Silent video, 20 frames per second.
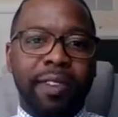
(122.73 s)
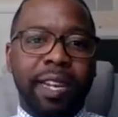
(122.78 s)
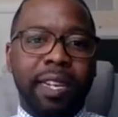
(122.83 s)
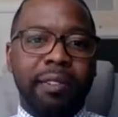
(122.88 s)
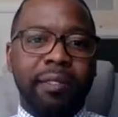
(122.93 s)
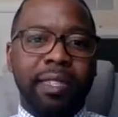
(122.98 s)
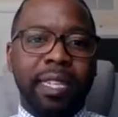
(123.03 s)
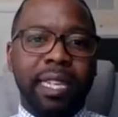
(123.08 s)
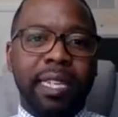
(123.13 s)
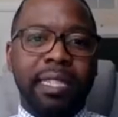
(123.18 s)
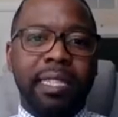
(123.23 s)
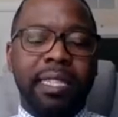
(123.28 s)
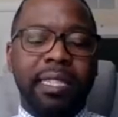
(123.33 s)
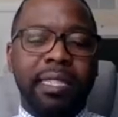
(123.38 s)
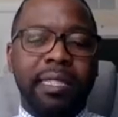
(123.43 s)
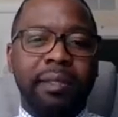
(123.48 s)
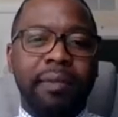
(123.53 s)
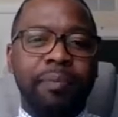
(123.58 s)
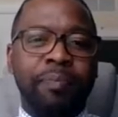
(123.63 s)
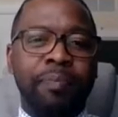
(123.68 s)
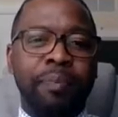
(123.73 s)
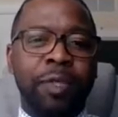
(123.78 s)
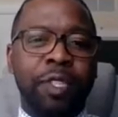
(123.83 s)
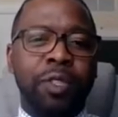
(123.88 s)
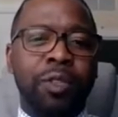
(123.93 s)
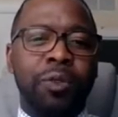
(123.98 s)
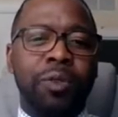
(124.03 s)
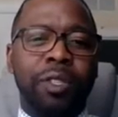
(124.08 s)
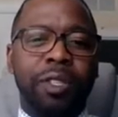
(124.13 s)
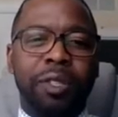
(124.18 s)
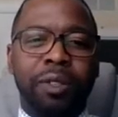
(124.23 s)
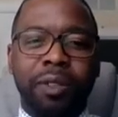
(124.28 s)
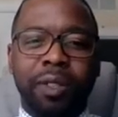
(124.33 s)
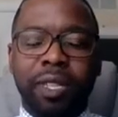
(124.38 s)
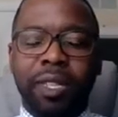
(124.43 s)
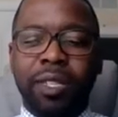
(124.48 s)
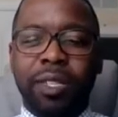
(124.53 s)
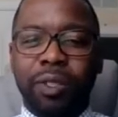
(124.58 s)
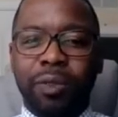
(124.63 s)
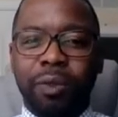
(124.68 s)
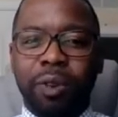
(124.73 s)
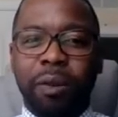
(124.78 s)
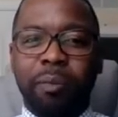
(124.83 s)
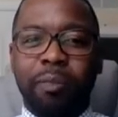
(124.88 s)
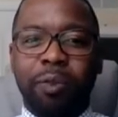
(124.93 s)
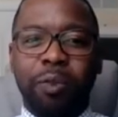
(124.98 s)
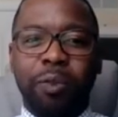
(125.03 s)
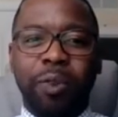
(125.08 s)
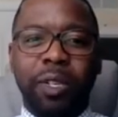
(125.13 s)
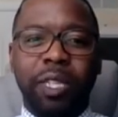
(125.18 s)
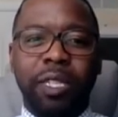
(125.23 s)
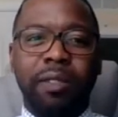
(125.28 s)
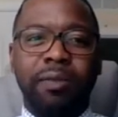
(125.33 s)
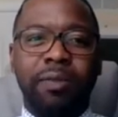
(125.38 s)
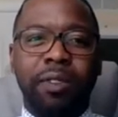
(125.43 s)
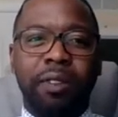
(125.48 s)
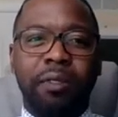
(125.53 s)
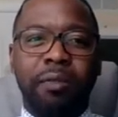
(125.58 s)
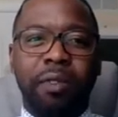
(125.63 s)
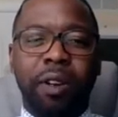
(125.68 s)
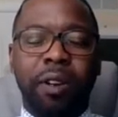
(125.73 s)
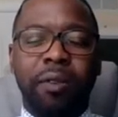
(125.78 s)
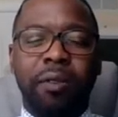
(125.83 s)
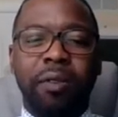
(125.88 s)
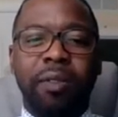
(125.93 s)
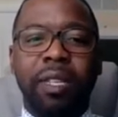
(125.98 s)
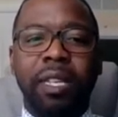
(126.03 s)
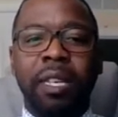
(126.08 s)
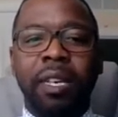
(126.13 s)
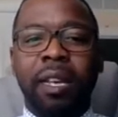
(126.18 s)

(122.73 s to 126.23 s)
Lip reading: foundation to ensure that you are poised for growth.